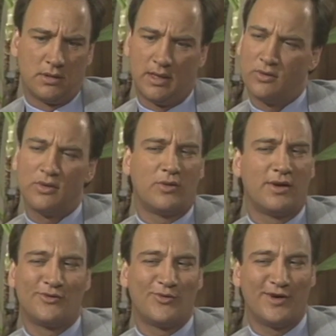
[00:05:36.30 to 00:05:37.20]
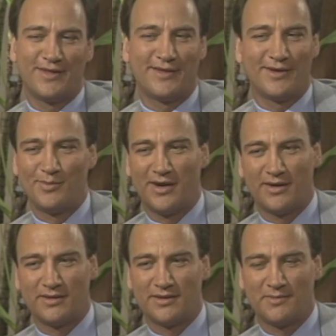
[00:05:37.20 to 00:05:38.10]
I don't know. I don't know anything about
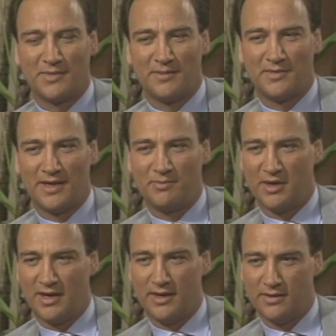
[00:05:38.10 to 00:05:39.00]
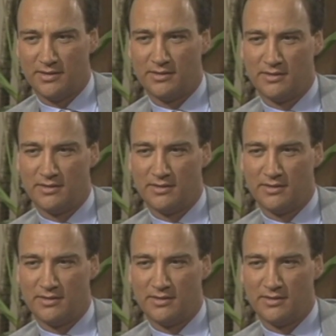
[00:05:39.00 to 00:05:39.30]
it. I'm, yeah. I'm not behind it.